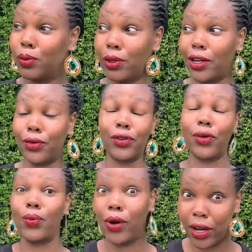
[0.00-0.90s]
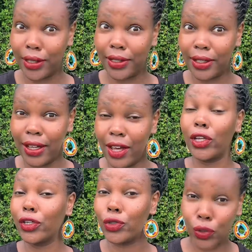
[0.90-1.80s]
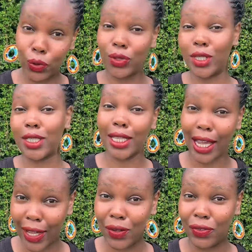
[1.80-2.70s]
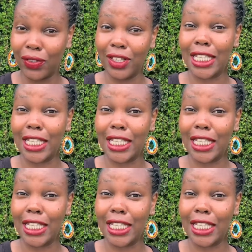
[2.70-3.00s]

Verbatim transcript: but I don't know what. We didn't choose this life